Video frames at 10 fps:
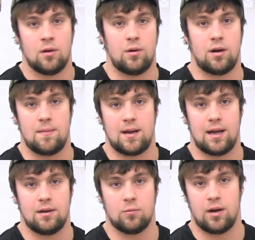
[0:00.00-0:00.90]
When you're aiming
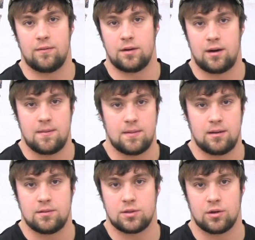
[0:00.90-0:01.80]
at whatever you're
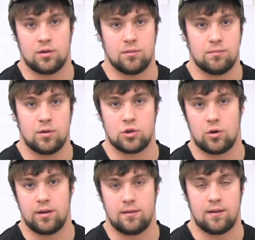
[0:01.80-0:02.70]
aiming, circle
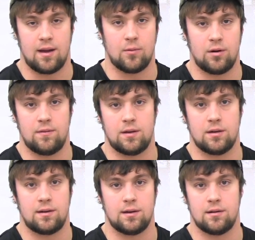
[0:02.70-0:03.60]
majority of the time, or even
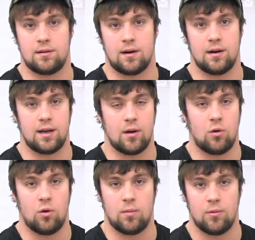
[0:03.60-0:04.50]
your deer target at
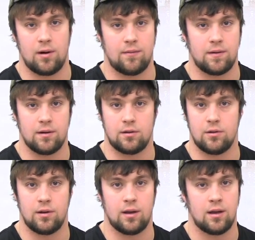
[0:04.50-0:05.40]
home or whatever you're
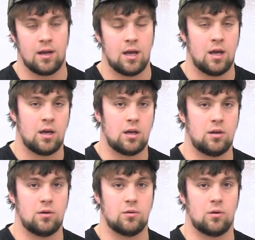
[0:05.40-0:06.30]
doing,
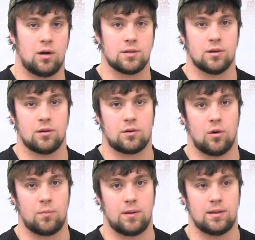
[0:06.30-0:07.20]
you also
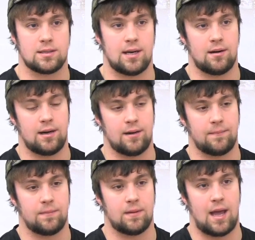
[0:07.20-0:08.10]
don't be
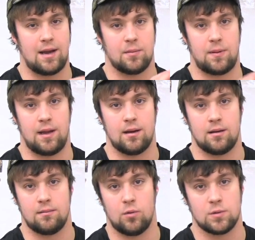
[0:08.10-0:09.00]
staring at your
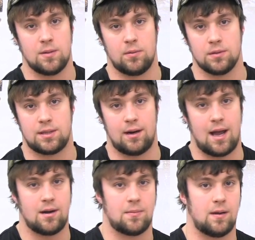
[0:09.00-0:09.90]
pin. Most people will stare
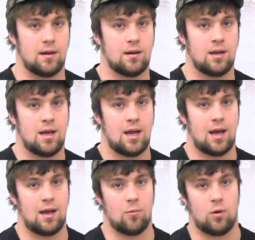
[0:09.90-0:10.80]
at your pin,
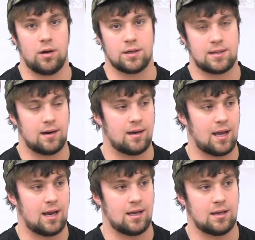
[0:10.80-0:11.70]
and while you're staring
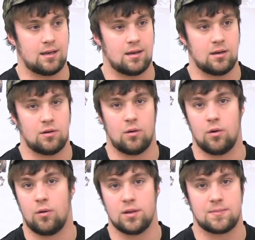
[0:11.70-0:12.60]
at it, you
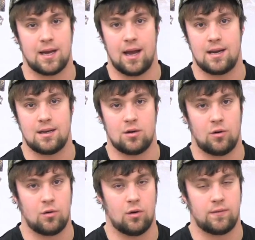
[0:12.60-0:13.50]
don't know what's behind it. You
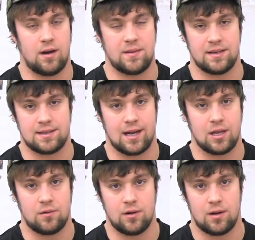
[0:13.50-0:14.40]
don't know if you're aiming
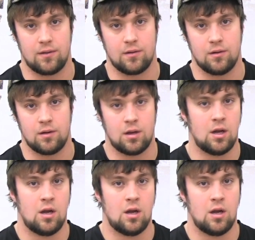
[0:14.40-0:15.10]
exactly where you want to.